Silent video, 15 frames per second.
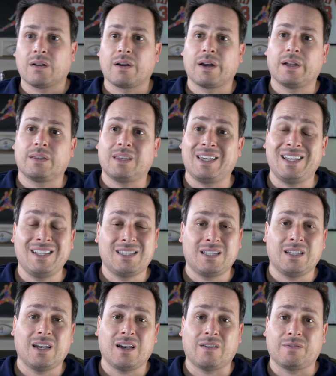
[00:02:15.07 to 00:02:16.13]
All right, the
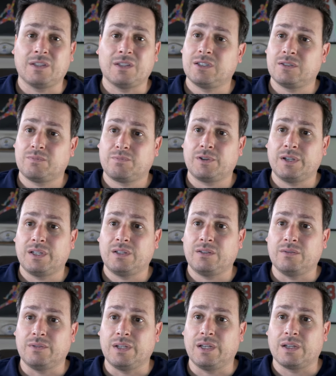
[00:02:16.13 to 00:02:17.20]
ETF, this is pretty
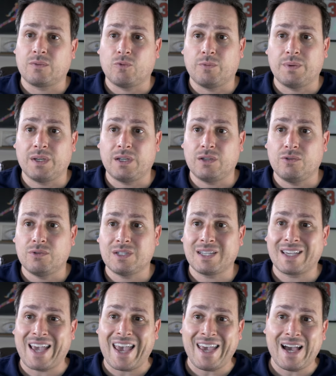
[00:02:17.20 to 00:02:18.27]
unique, will be
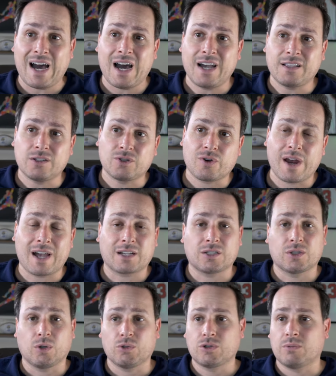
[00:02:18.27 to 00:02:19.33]
using AI to track
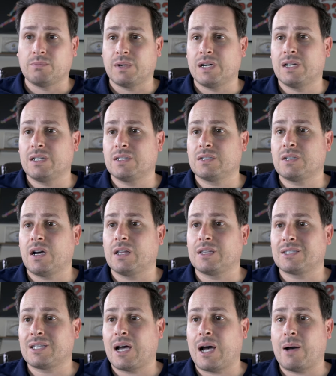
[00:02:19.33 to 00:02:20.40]
social buzz on
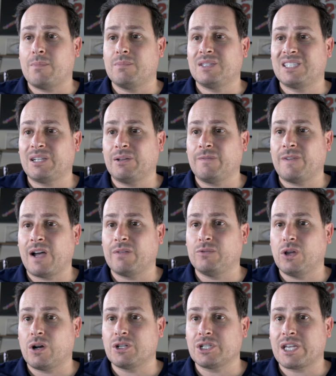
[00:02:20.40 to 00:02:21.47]
the top
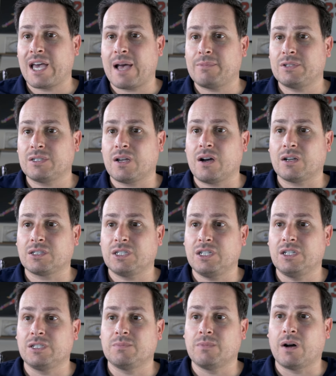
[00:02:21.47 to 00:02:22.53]
75 large cap stocks
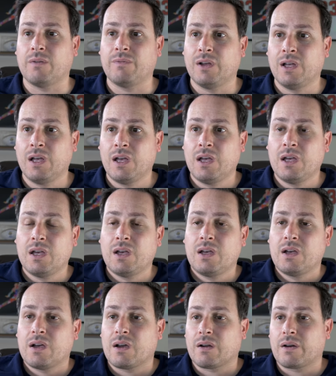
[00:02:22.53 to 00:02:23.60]
each month.
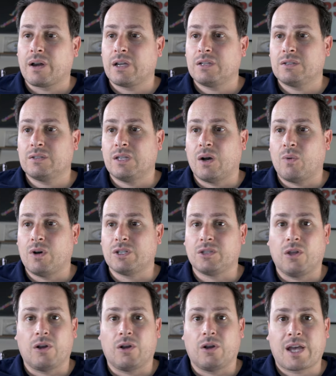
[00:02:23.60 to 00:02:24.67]
All right, now
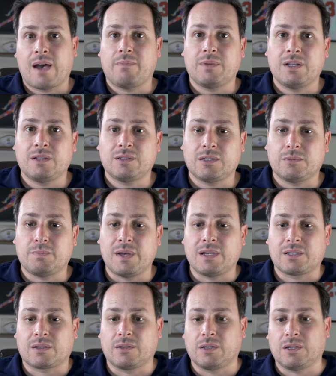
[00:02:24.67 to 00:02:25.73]
what large cap means is
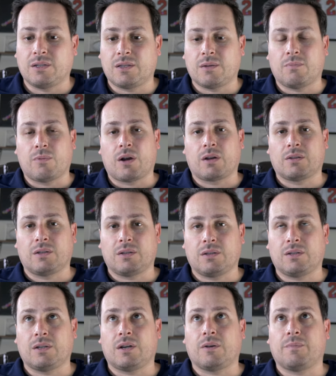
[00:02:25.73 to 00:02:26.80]
basically the
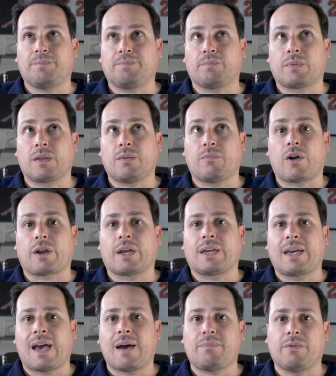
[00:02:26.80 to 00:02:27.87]

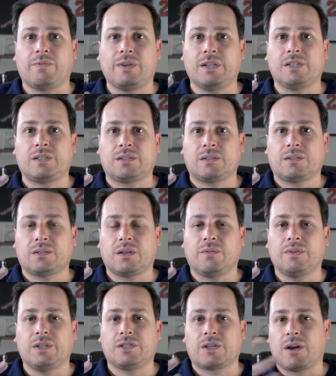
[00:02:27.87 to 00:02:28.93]
market cap of
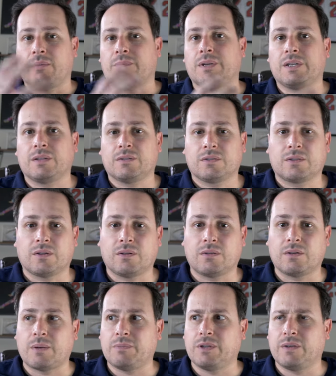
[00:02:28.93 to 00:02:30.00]
each company.
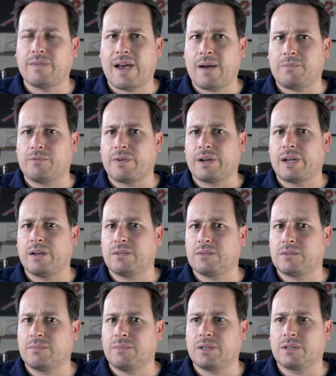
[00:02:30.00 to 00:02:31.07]
So I believe Apple right now
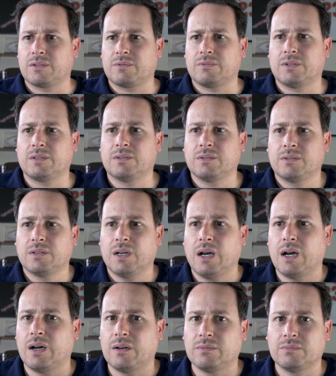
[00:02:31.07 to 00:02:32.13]
is the biggest one.
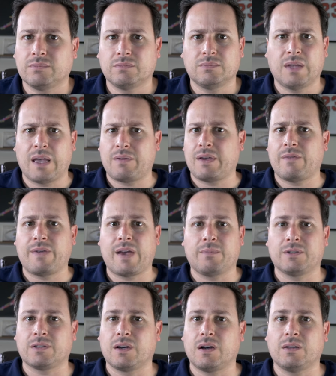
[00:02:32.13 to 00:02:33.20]
And you have
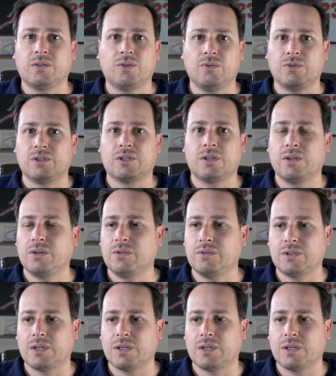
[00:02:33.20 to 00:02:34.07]
Amazon, huge,